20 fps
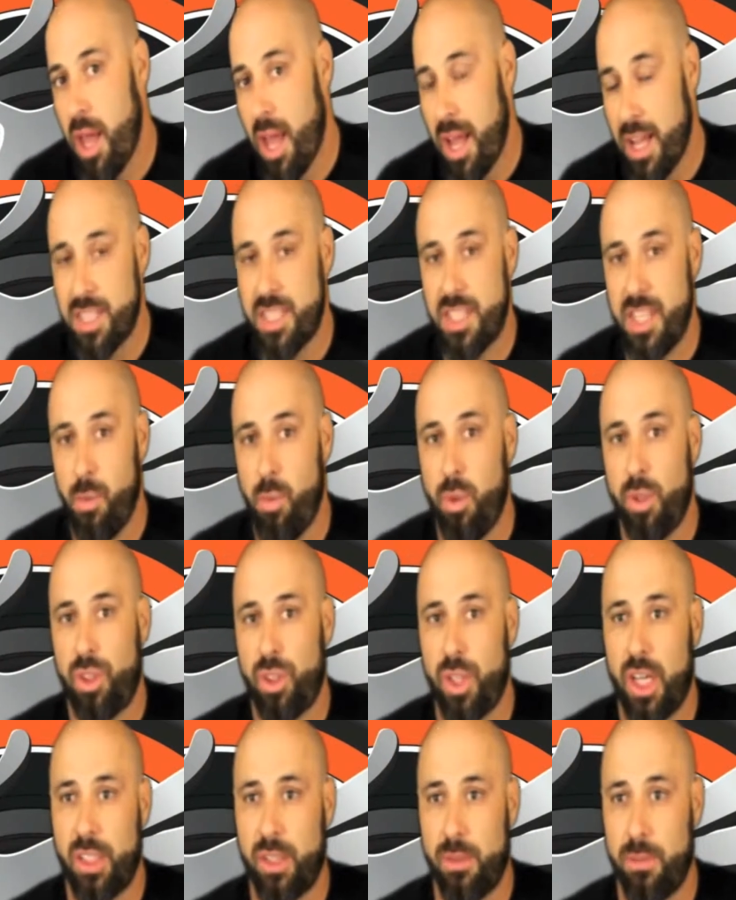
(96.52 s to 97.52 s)
and see what
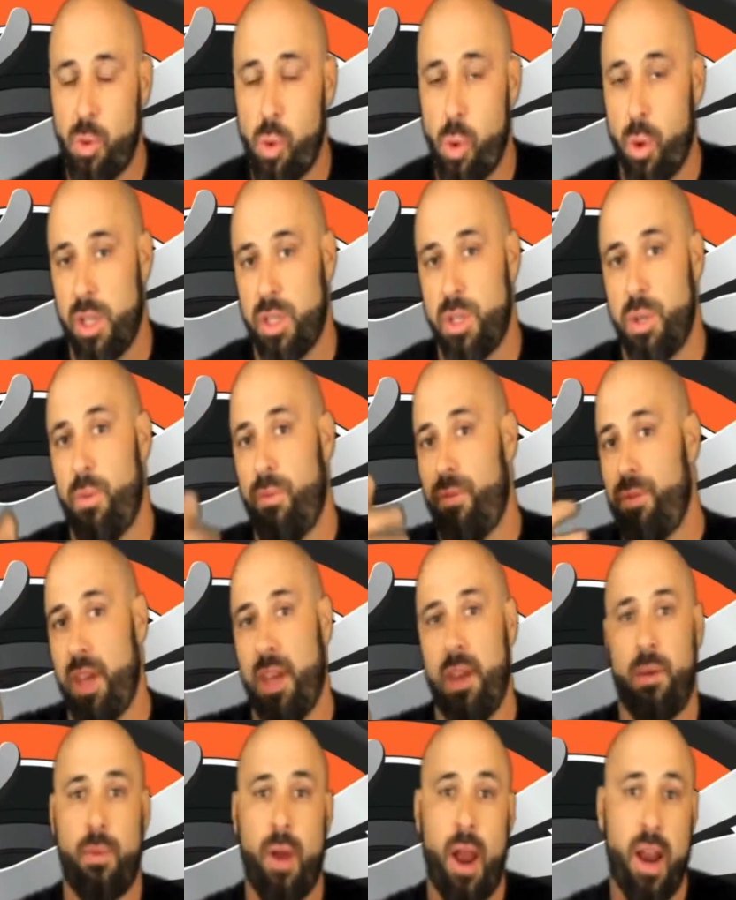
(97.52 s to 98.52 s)
you're actually recording. So if,
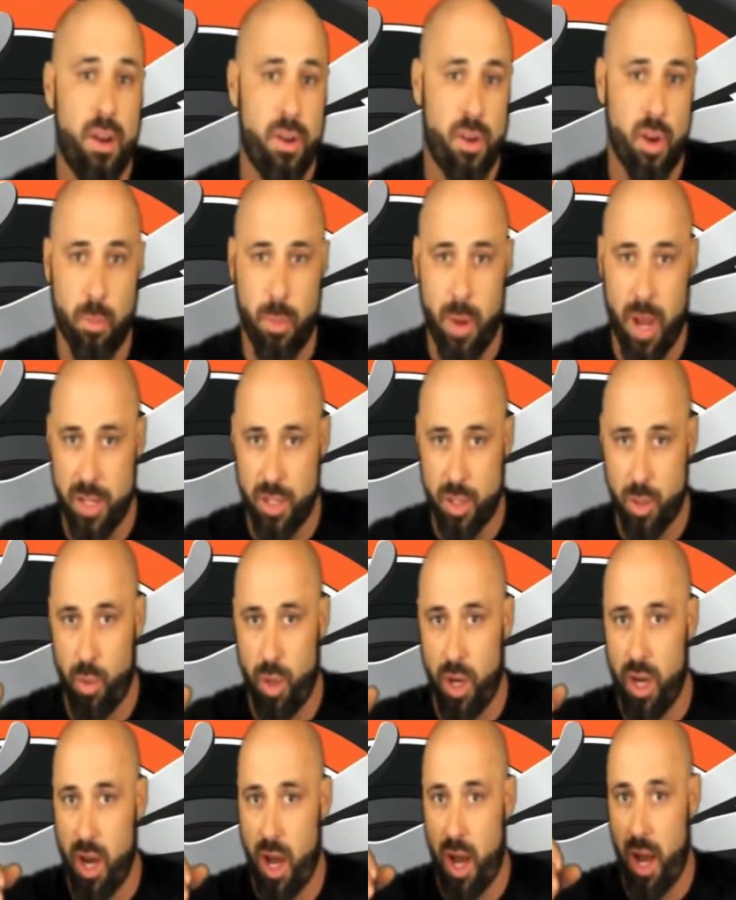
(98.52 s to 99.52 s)
say, you're riding dirt bikes or
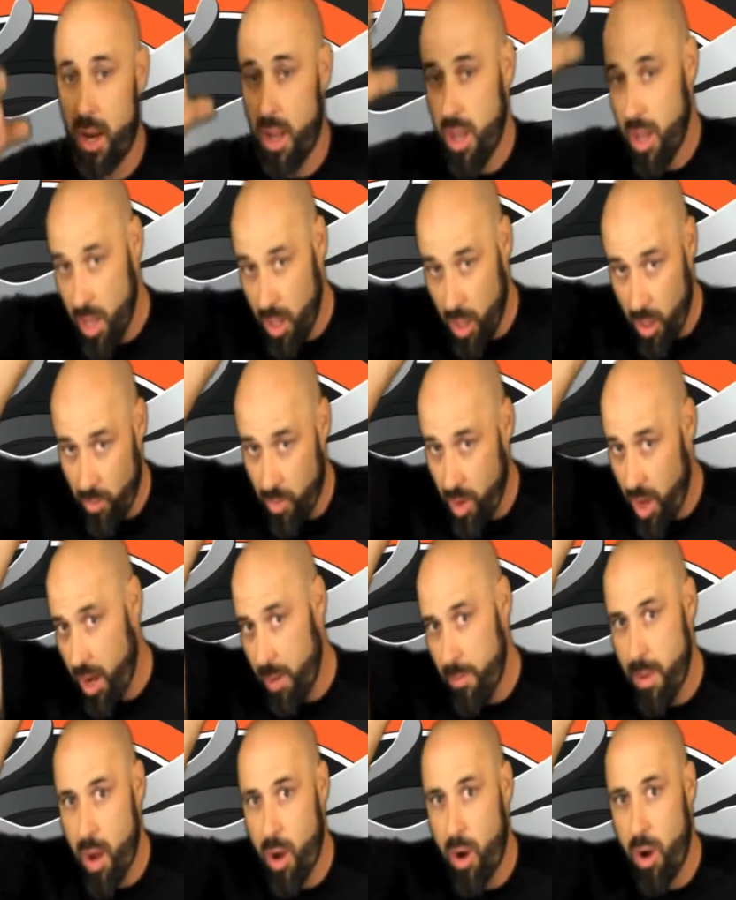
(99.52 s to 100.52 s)
whatnot, you've got
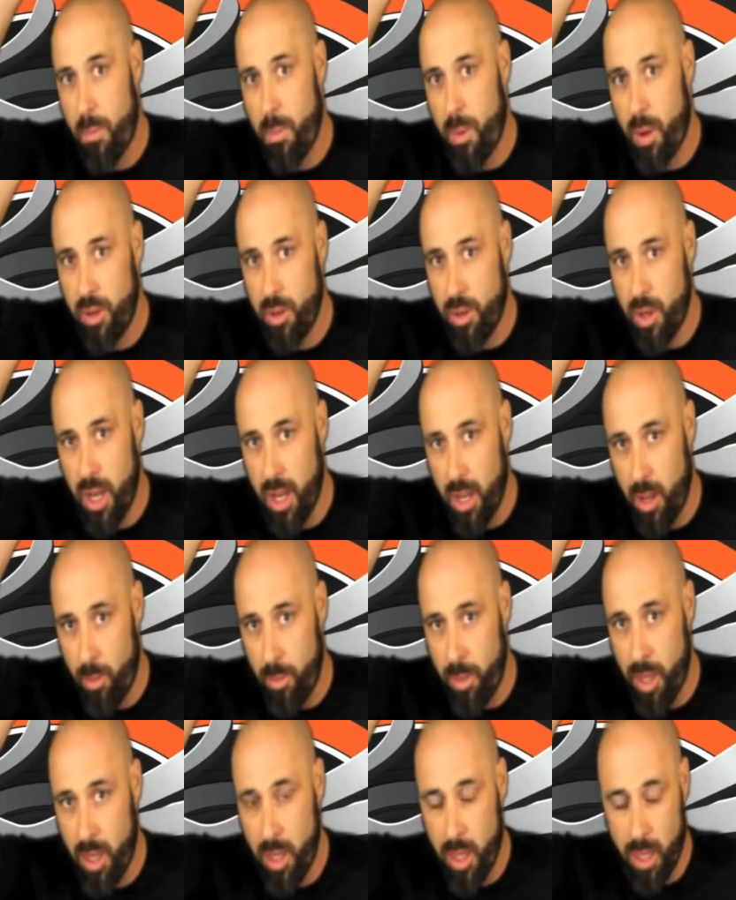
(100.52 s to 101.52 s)
it mounted up on your
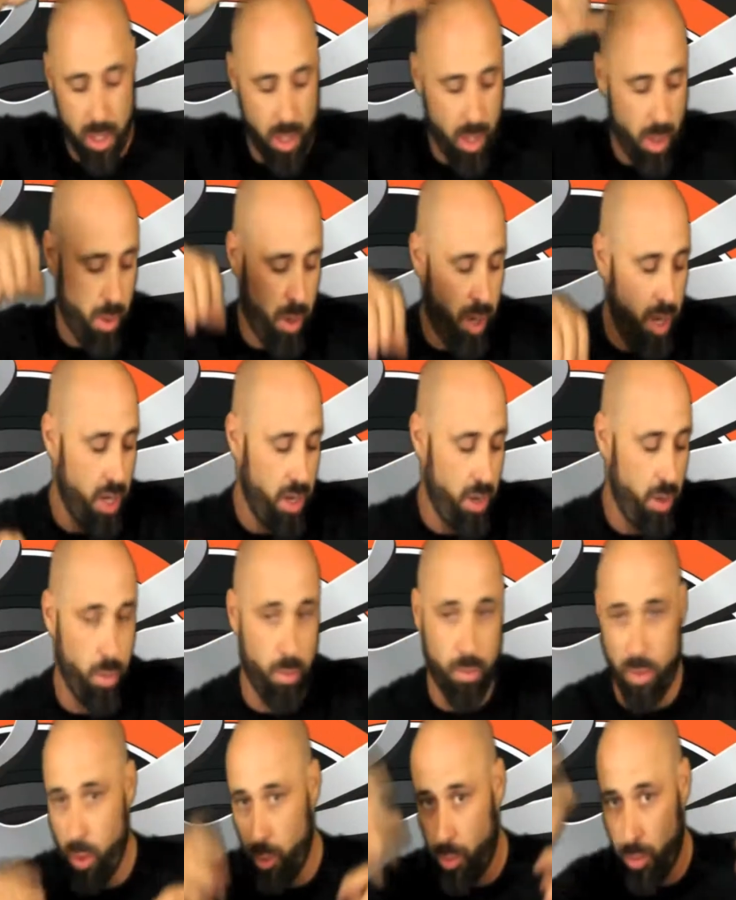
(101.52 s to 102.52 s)
helmet, you know, and
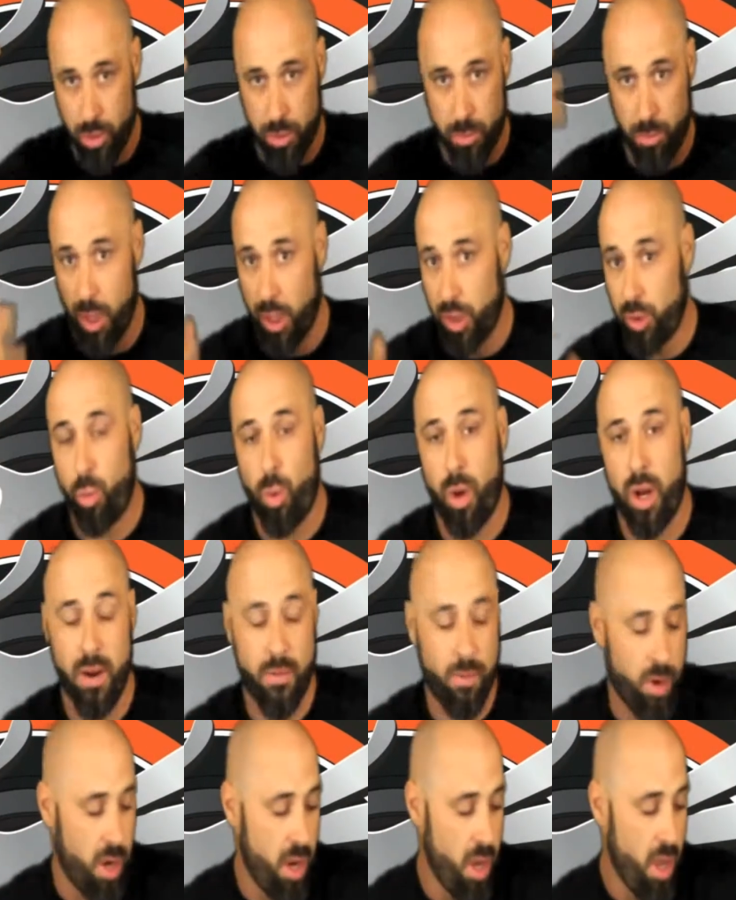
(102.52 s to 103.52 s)
you go through some brush,
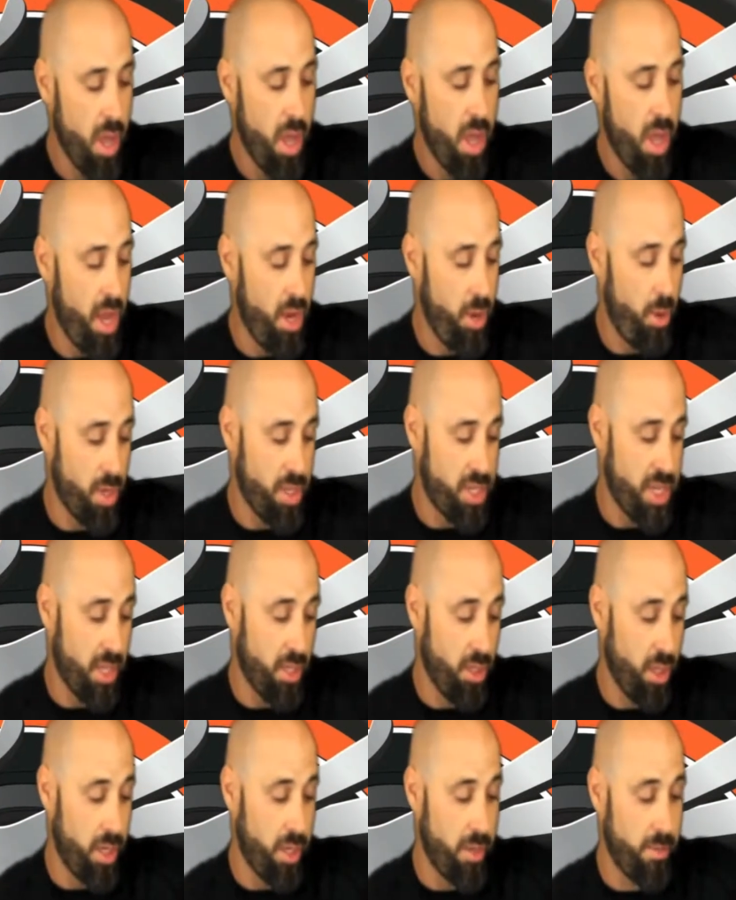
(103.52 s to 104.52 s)
whatever, and you can take a
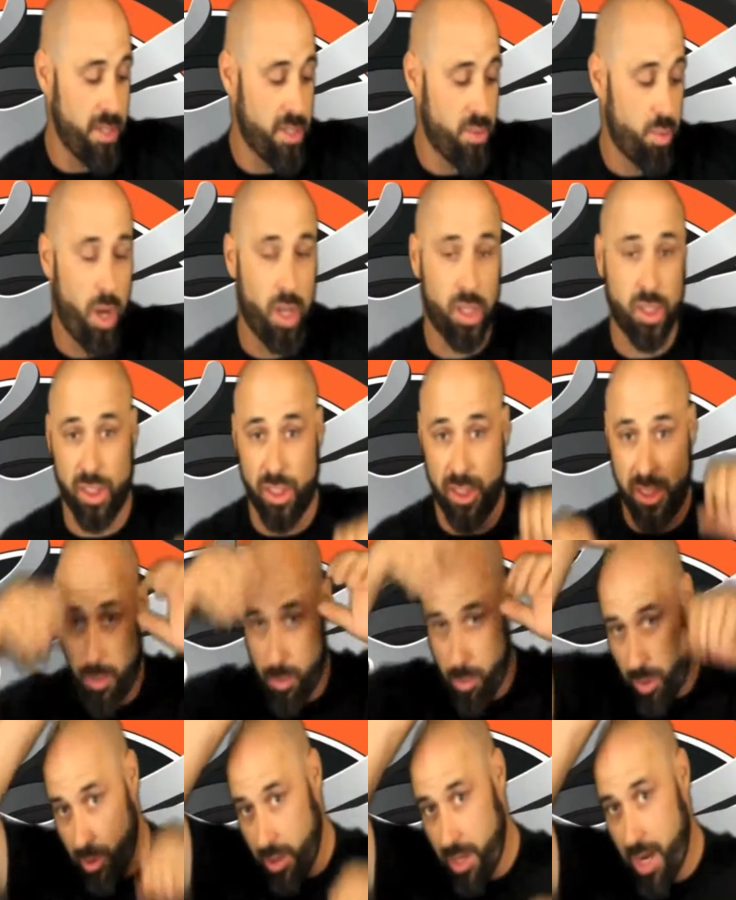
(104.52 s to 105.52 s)
look at your wristwatch and see
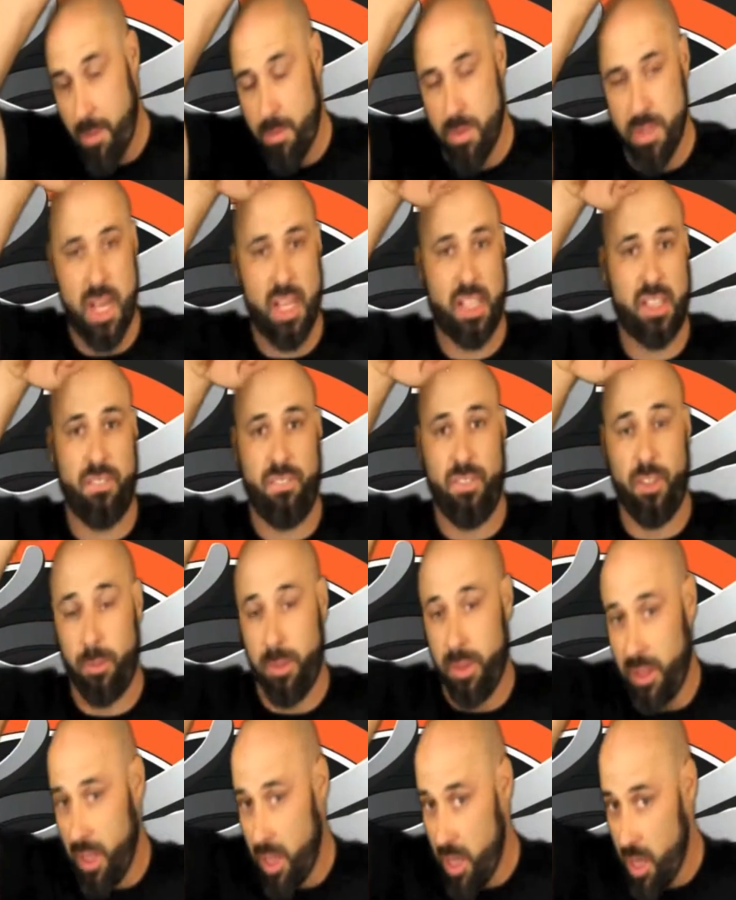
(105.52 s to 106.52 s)
where your camera's actually
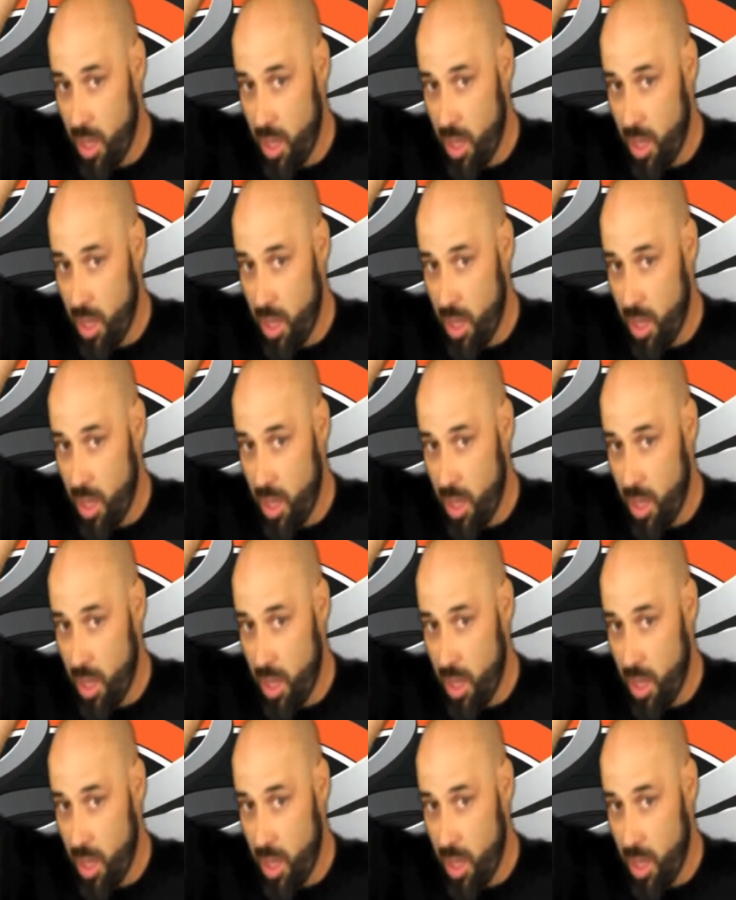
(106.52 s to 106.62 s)
filming.